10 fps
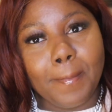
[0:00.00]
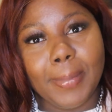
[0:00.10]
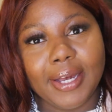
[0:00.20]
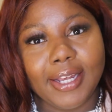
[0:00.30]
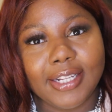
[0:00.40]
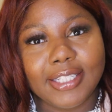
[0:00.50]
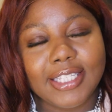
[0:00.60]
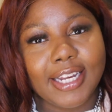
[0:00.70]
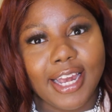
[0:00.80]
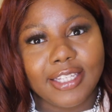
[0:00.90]
But
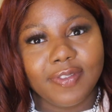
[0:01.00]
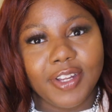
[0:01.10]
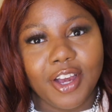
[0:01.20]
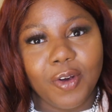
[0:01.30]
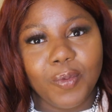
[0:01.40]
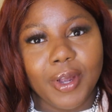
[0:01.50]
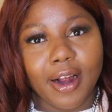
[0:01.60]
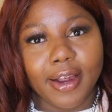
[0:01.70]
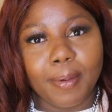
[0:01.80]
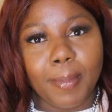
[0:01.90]
today's video, we
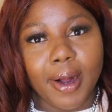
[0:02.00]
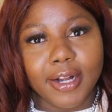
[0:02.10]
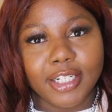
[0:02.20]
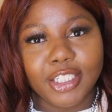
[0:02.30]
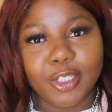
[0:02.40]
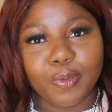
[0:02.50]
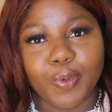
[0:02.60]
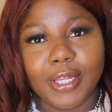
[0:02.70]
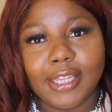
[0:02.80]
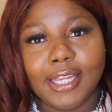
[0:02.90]
are in partnership
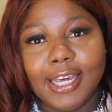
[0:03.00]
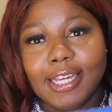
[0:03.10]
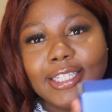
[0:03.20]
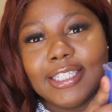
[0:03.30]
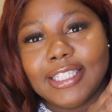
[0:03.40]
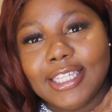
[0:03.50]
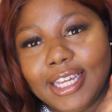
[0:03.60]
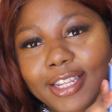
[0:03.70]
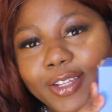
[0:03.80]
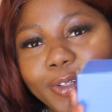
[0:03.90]
with
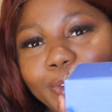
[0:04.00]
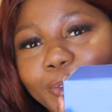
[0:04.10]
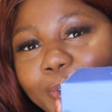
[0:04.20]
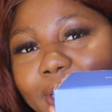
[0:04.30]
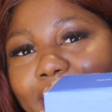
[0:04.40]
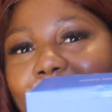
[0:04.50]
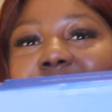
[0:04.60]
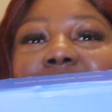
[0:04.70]
Zeelool,